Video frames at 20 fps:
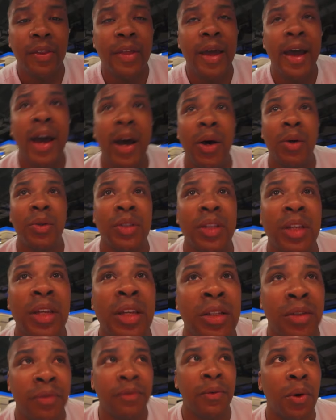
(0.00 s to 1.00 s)
in the house
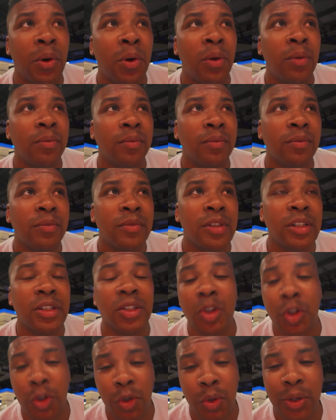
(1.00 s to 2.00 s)
is full. This
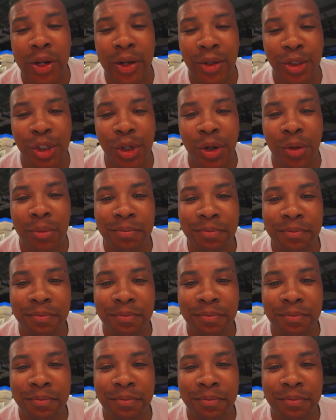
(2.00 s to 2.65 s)
is a sold-out show.